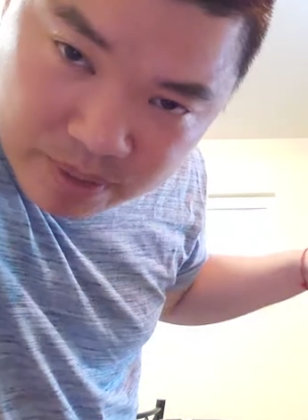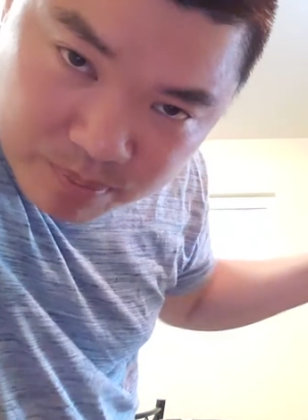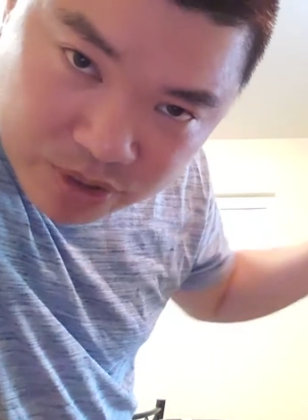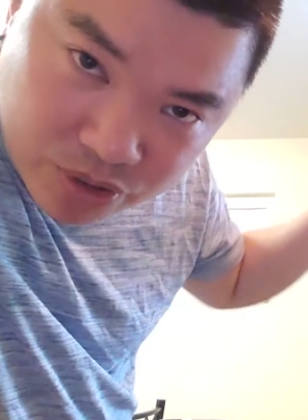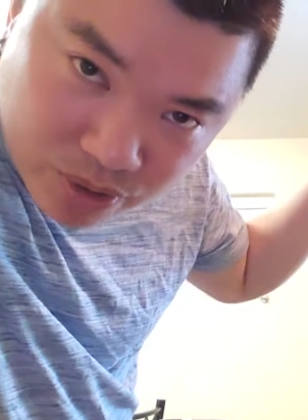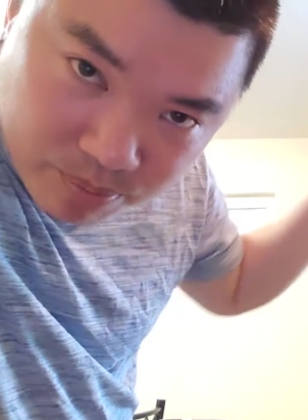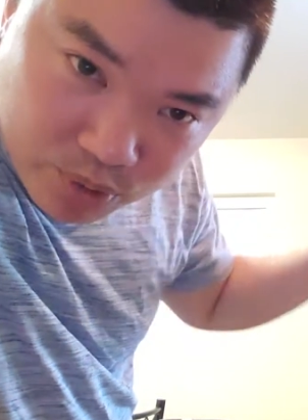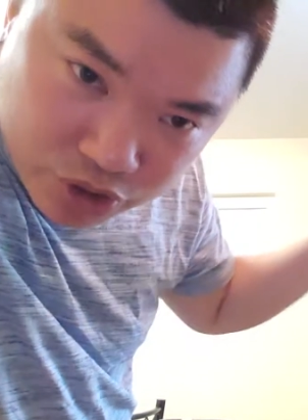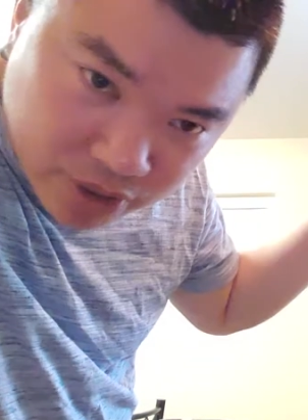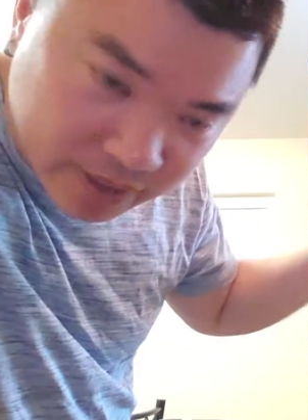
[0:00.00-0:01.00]
in, make sure you
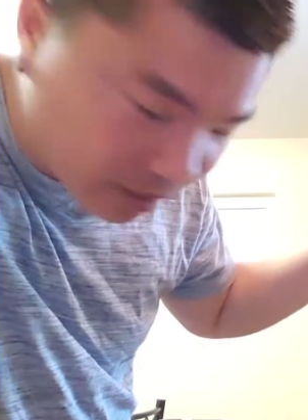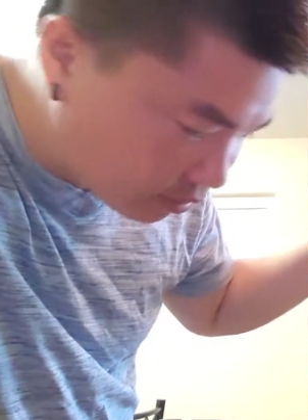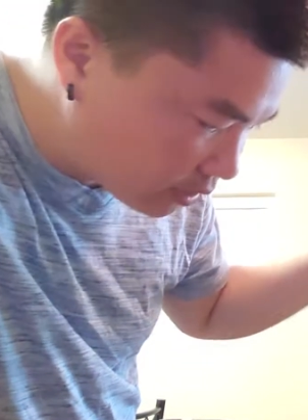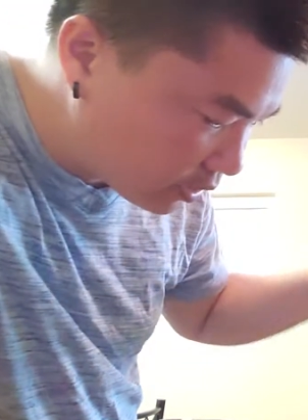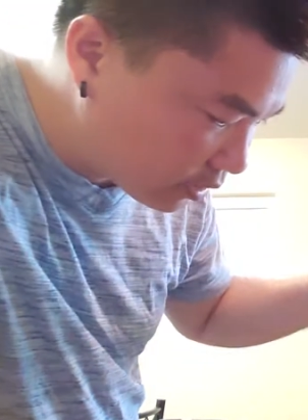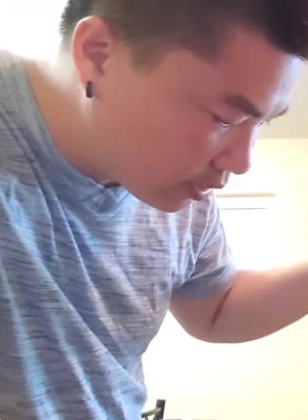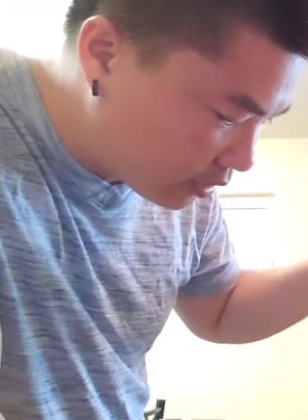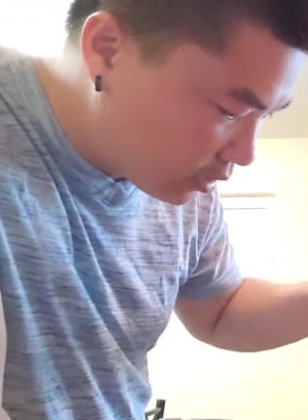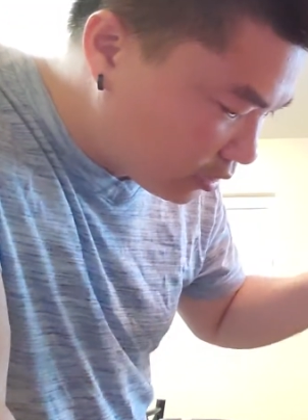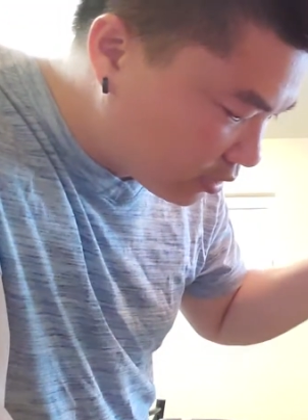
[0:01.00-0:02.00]
push it down on it,
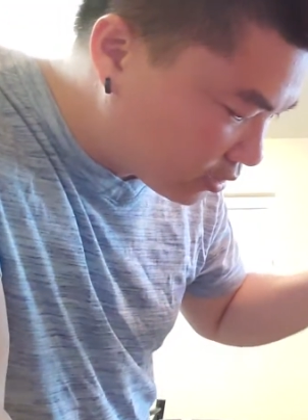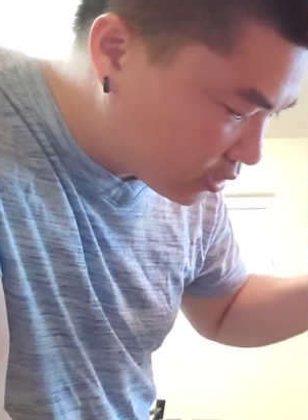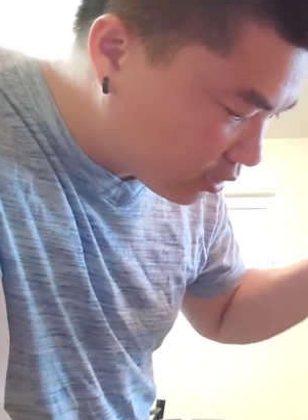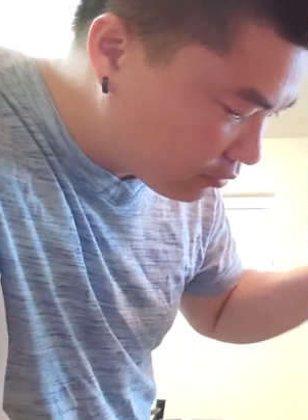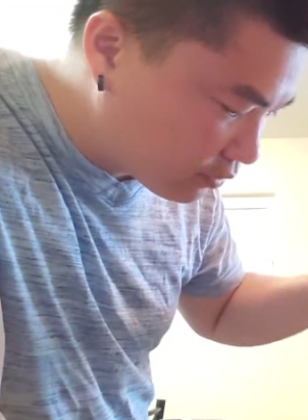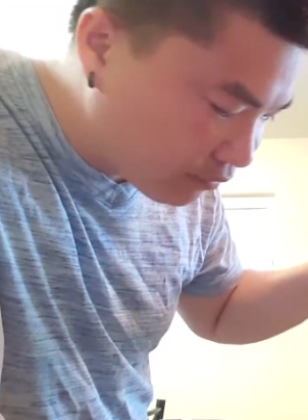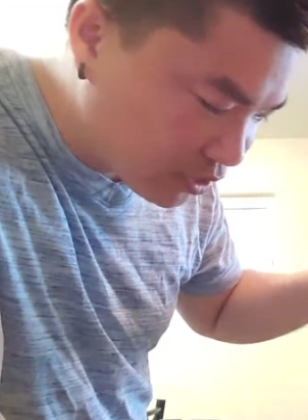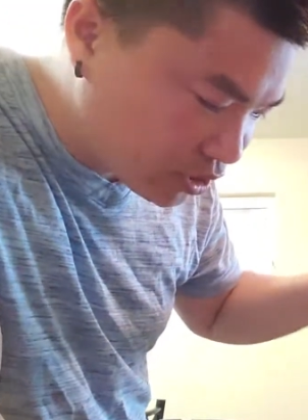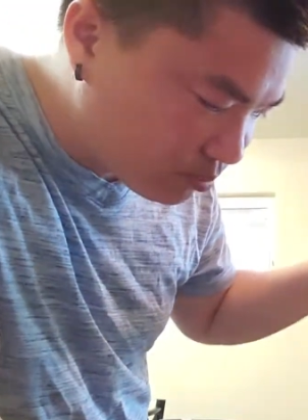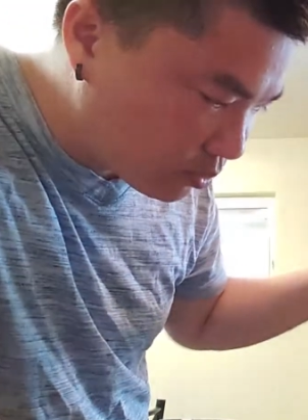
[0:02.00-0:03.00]
because some of the
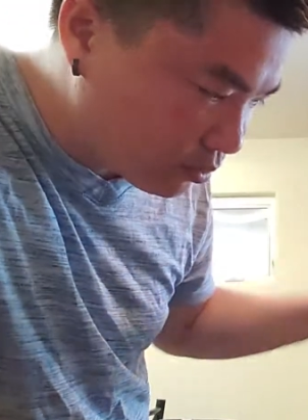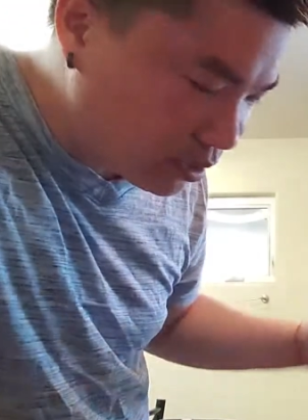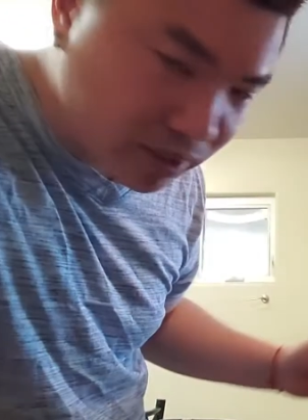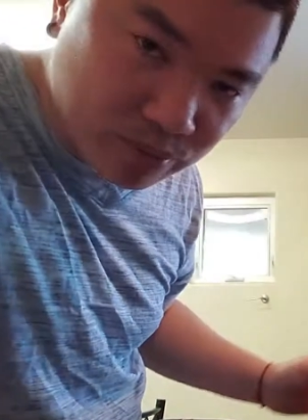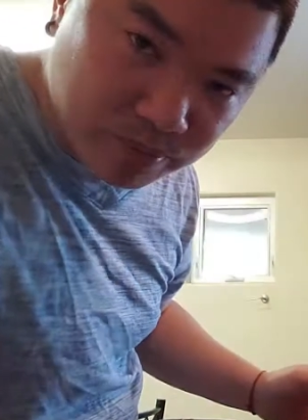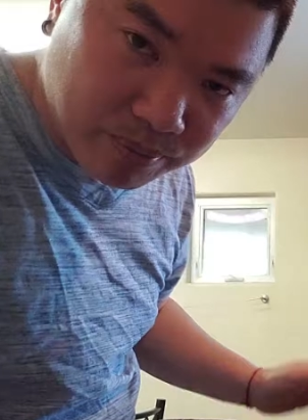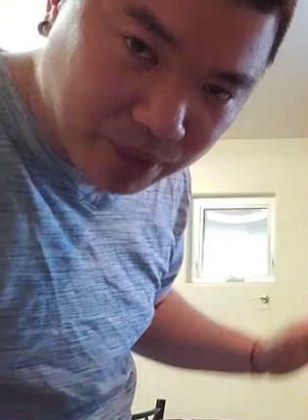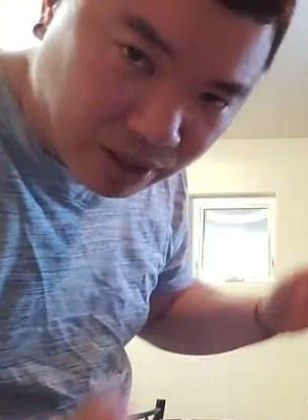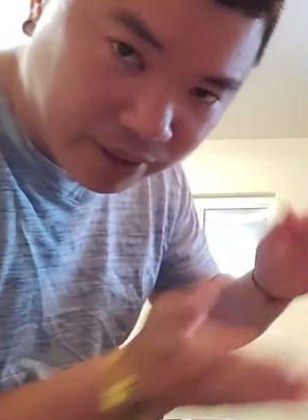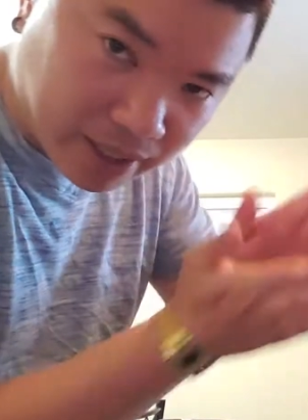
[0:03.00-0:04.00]
vegetable, remember
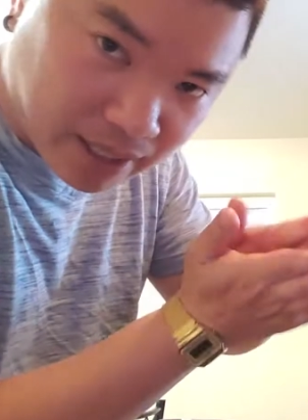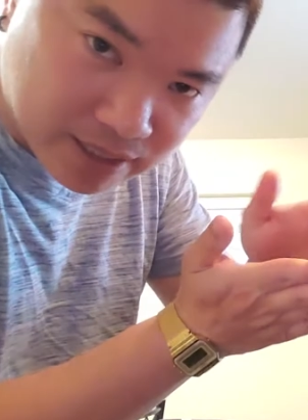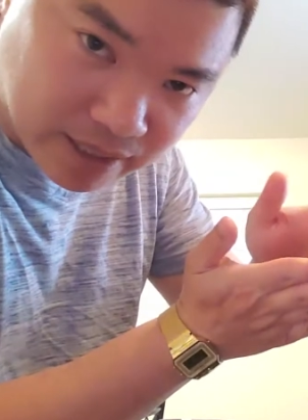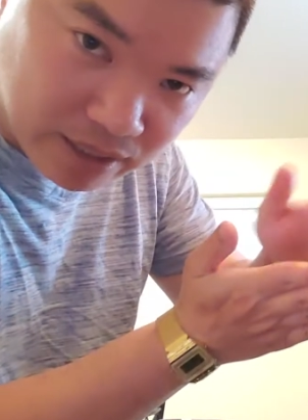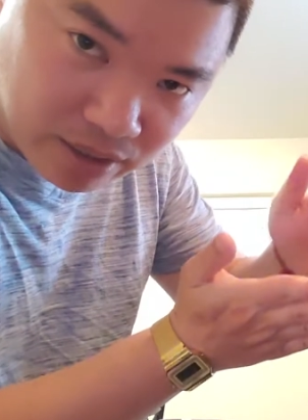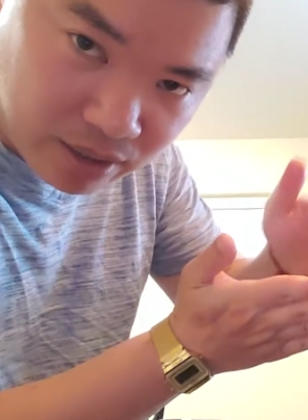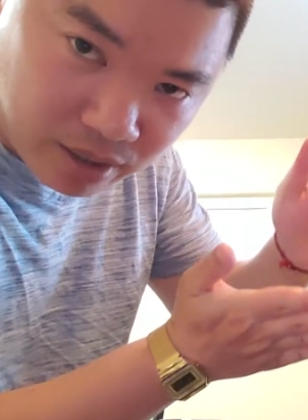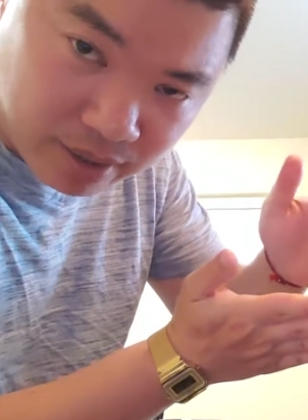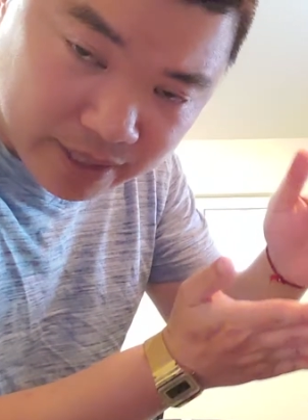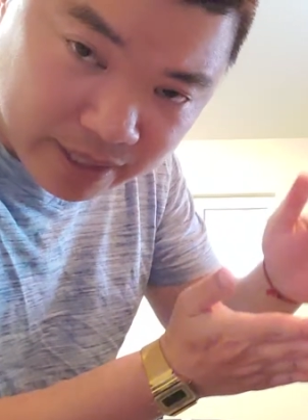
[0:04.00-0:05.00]
how it has a
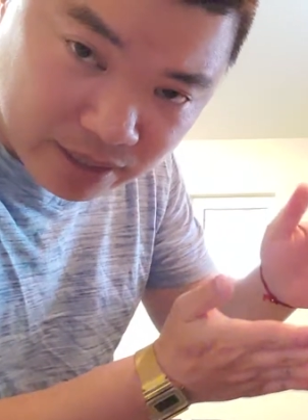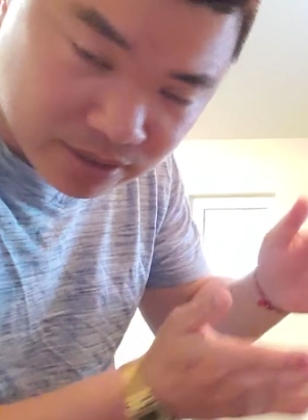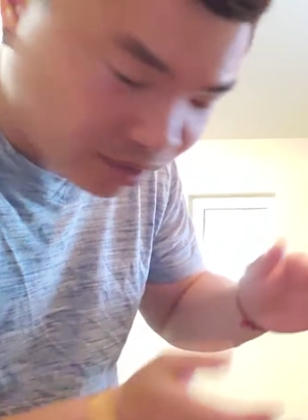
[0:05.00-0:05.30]
lot of layers